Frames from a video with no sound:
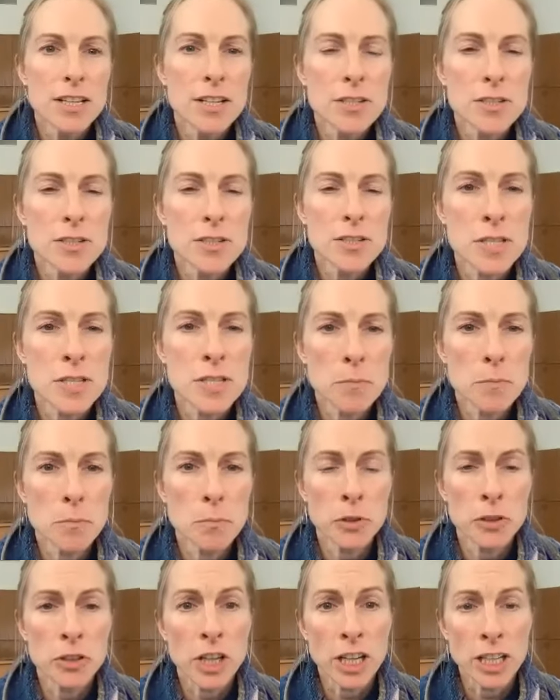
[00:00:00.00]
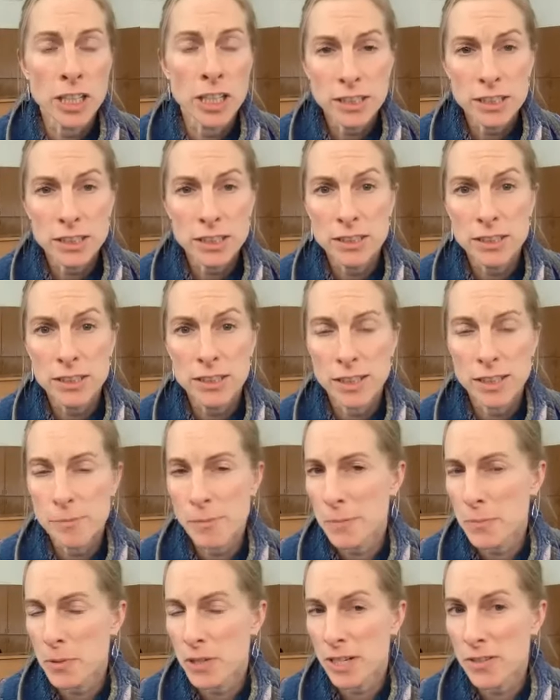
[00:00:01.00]
So is it Moral?
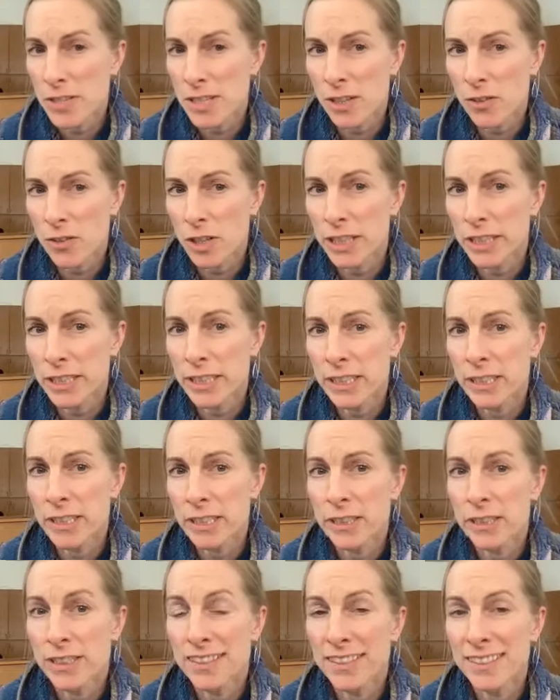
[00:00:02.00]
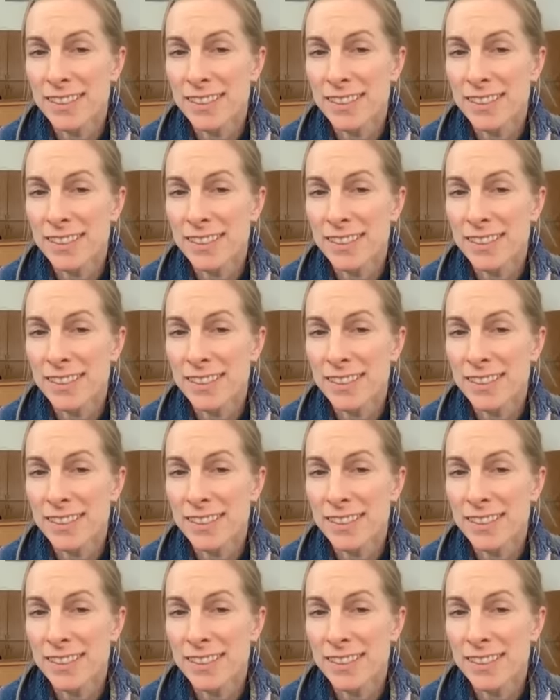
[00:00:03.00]
Am I pronouncing that correctly?